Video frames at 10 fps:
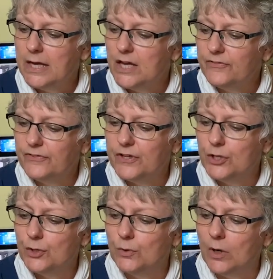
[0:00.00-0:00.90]
If
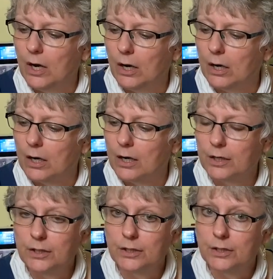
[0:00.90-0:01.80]
you
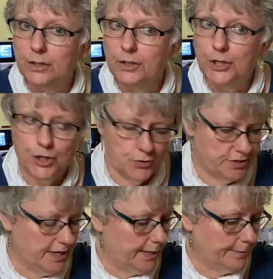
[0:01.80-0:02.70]
are
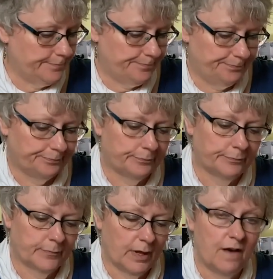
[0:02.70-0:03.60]
using
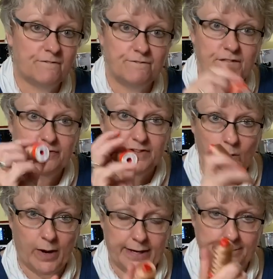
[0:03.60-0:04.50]
a
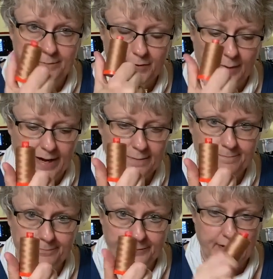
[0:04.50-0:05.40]
50 weight
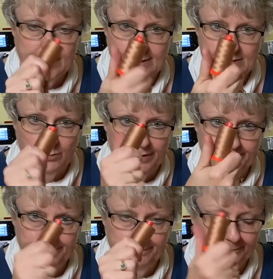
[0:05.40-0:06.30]
thread like this
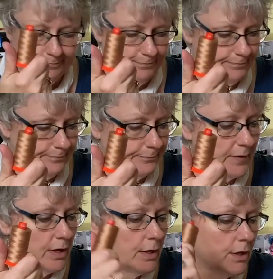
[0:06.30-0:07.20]
one,
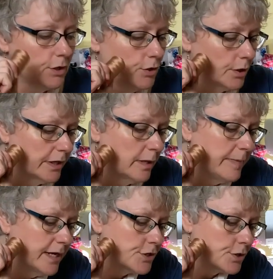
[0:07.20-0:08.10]
you're going to
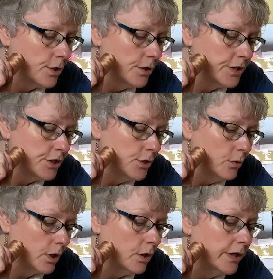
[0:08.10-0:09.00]
make sure that
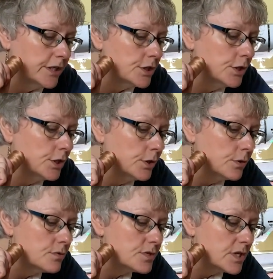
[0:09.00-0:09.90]
you are going to
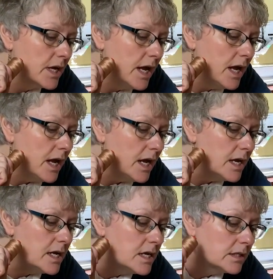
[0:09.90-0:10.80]
use
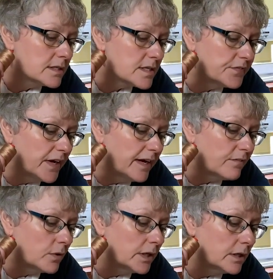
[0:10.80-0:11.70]
let's see if I
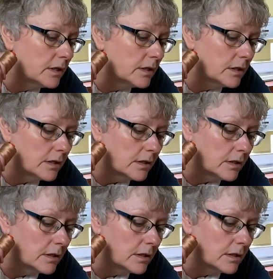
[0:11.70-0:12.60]
have one.
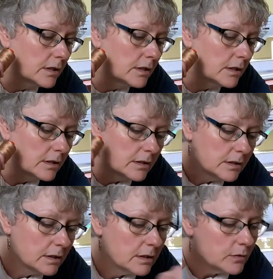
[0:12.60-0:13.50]

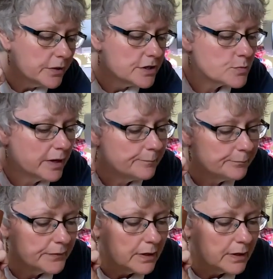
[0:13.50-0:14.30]
Oh, here's one.